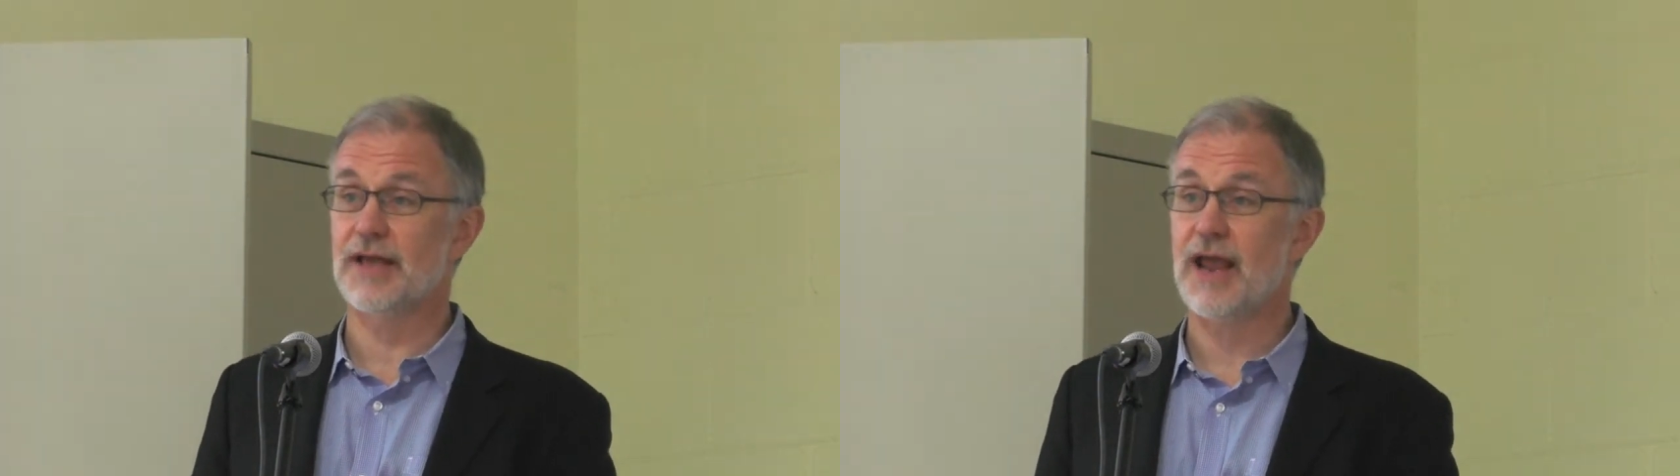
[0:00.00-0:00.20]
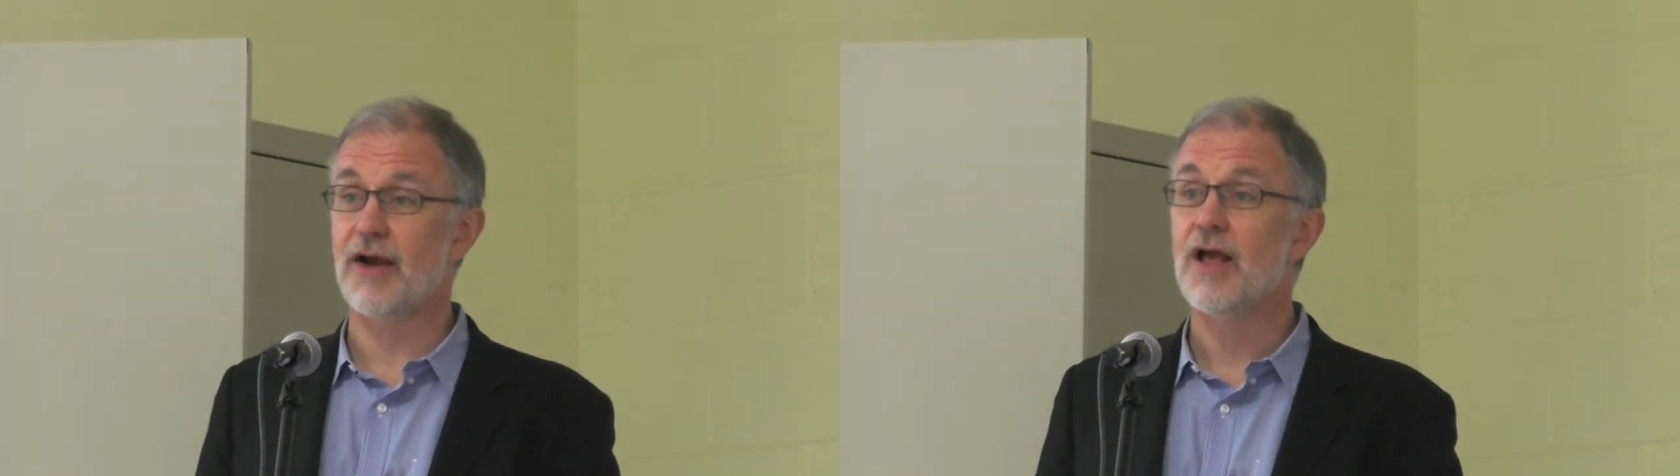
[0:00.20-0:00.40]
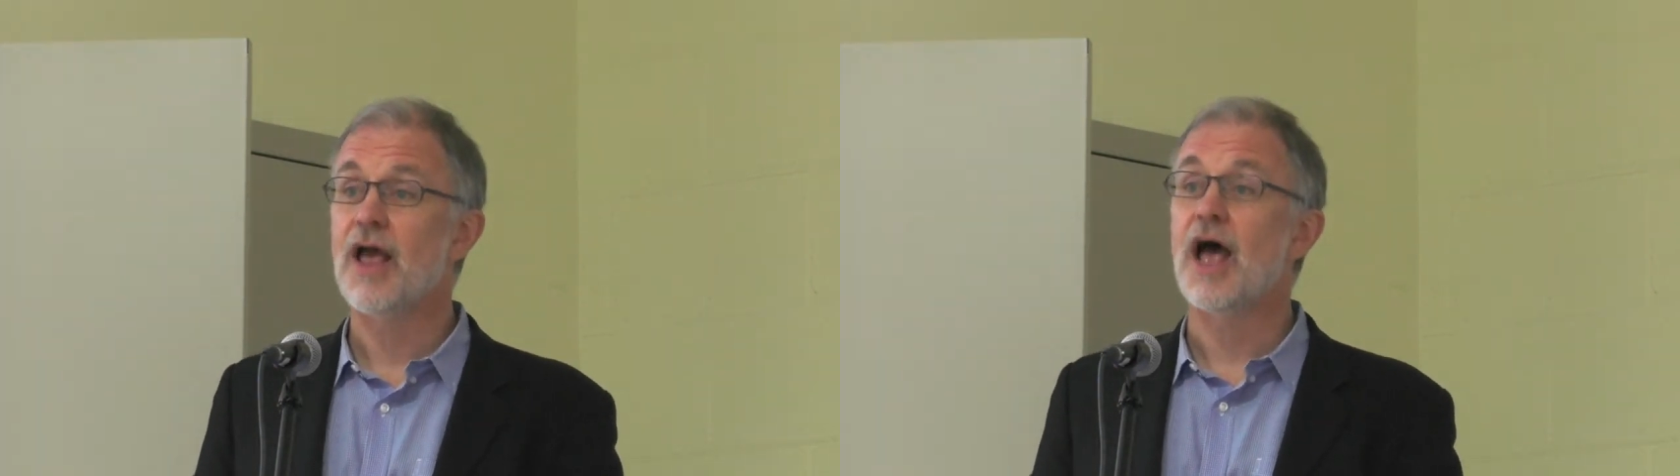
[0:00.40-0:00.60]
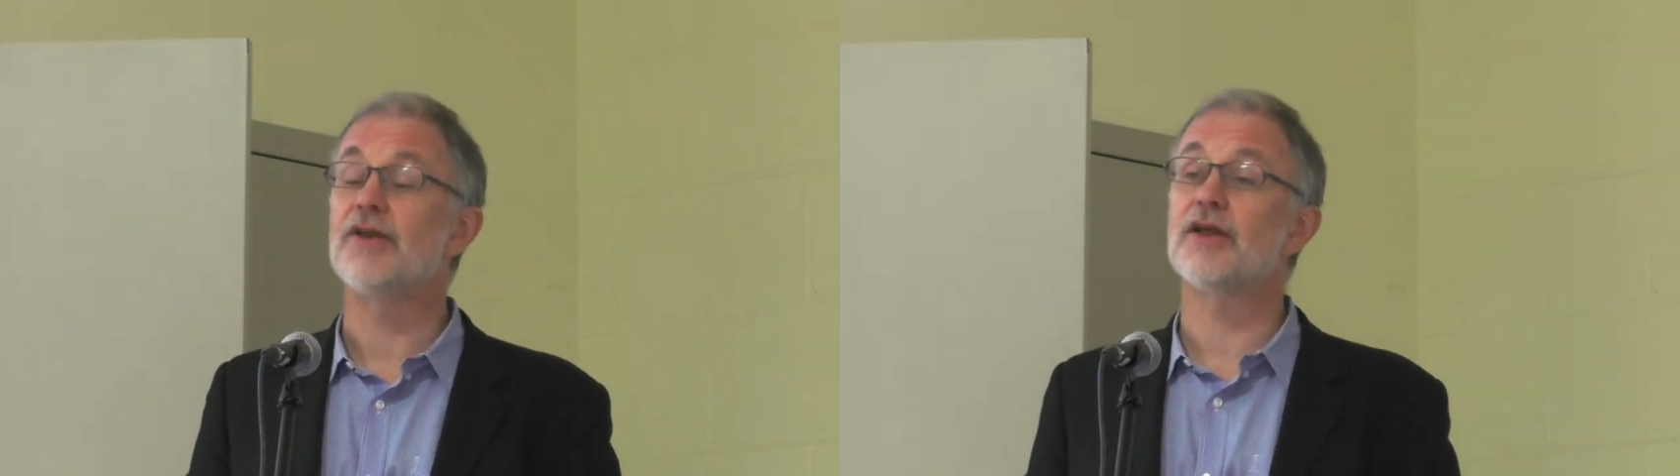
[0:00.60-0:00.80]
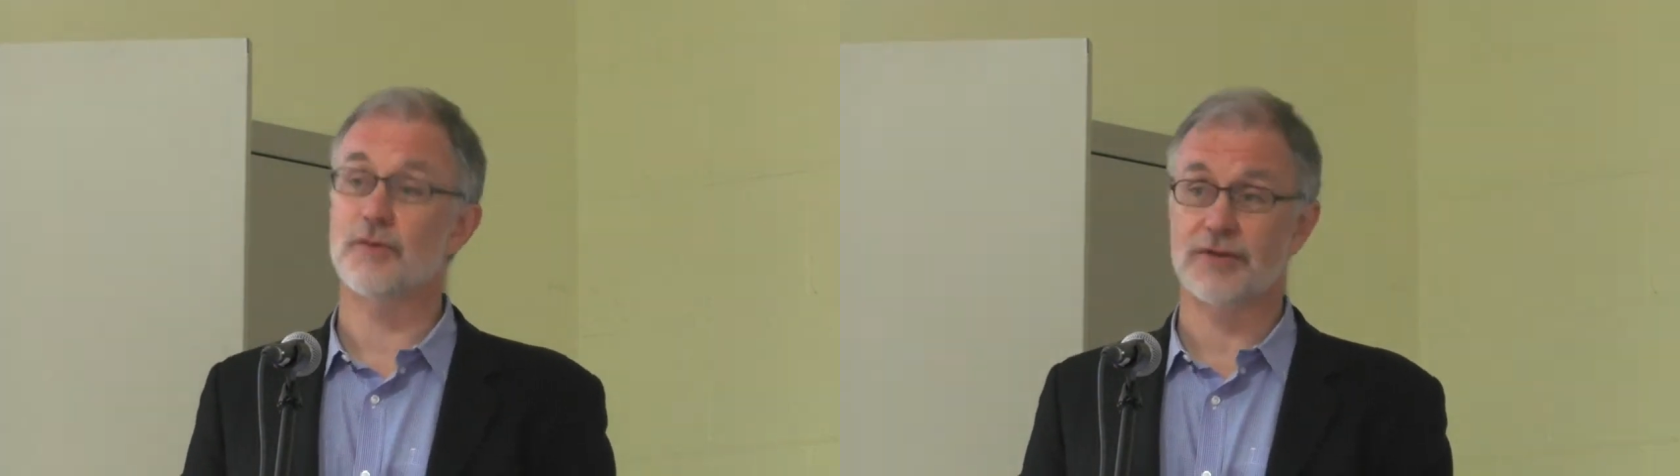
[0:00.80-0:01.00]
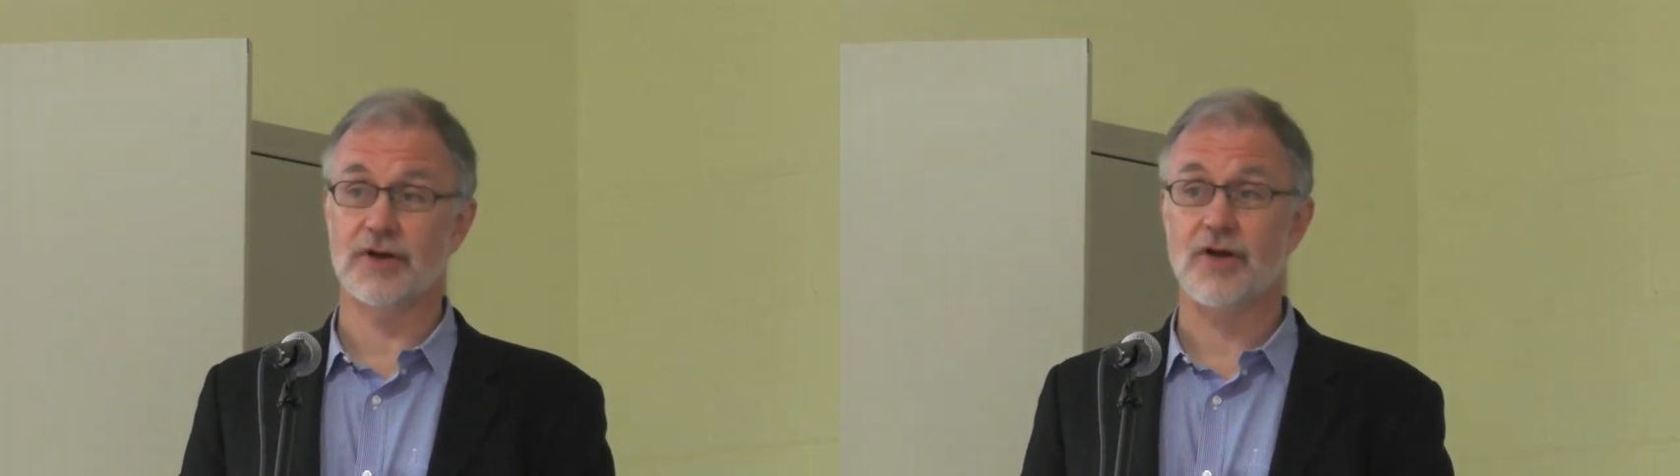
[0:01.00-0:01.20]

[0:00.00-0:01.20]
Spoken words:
to care until it was going to